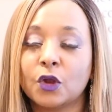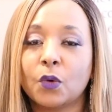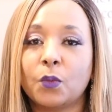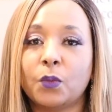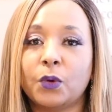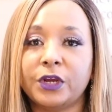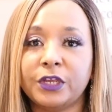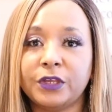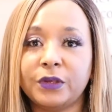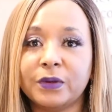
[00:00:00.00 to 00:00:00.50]

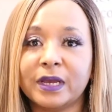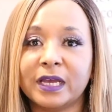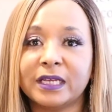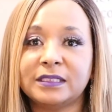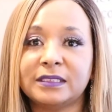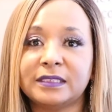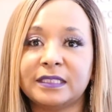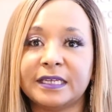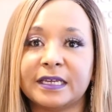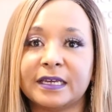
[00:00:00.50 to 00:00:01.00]
what do you
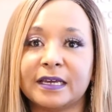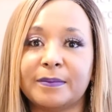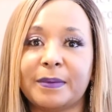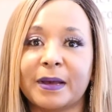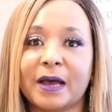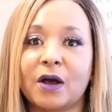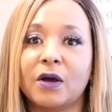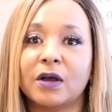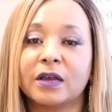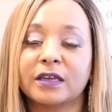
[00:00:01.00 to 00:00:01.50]
guys think
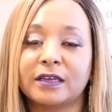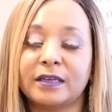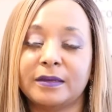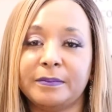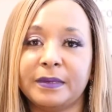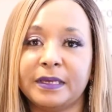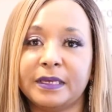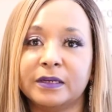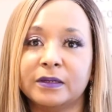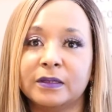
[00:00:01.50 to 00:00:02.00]
about
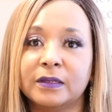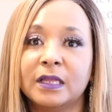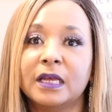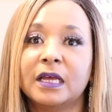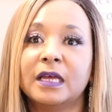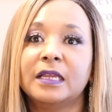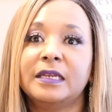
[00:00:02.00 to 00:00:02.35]
Camille